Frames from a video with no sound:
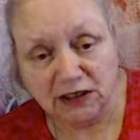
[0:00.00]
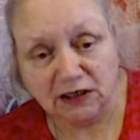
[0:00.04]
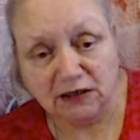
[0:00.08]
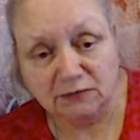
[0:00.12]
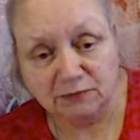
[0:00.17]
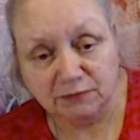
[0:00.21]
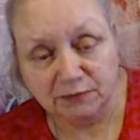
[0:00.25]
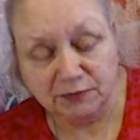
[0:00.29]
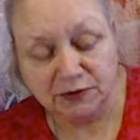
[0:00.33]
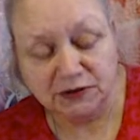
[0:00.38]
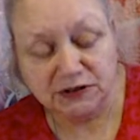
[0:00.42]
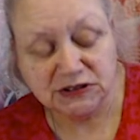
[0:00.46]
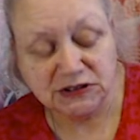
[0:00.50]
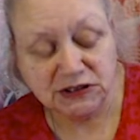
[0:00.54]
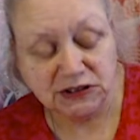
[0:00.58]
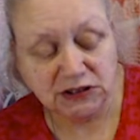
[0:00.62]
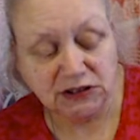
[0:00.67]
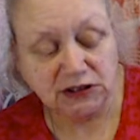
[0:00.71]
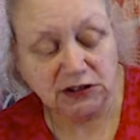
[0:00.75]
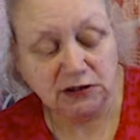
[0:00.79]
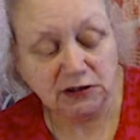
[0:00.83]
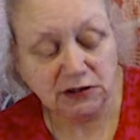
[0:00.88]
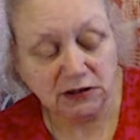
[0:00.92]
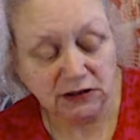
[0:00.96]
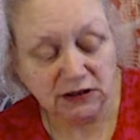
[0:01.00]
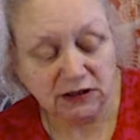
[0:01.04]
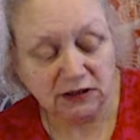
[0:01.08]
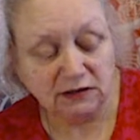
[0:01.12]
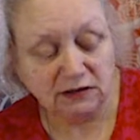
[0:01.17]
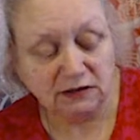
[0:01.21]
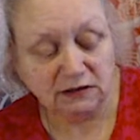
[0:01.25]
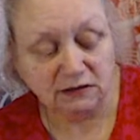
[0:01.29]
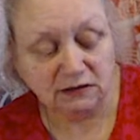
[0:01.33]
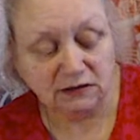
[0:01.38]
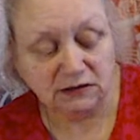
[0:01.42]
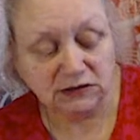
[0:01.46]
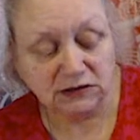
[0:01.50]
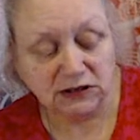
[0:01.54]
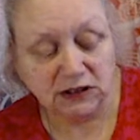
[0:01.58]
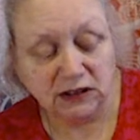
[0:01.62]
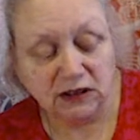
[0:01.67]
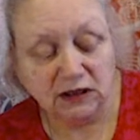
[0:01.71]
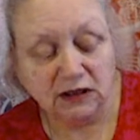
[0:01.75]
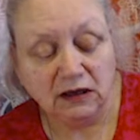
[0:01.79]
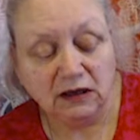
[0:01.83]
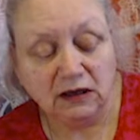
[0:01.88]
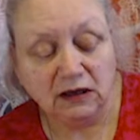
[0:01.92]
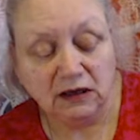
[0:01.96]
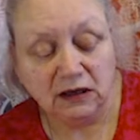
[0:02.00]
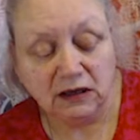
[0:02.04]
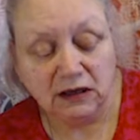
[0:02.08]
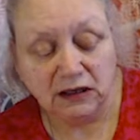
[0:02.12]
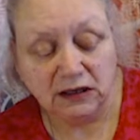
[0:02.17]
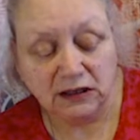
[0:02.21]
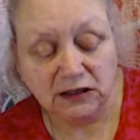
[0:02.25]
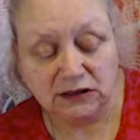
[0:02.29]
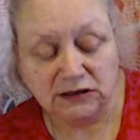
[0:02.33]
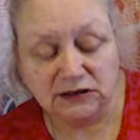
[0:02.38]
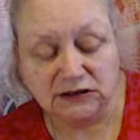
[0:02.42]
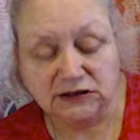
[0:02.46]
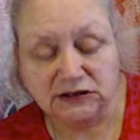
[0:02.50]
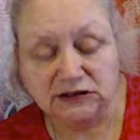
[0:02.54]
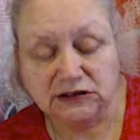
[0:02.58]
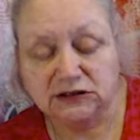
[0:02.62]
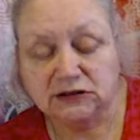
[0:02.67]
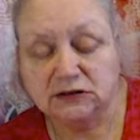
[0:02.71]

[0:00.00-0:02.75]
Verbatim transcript: particular card is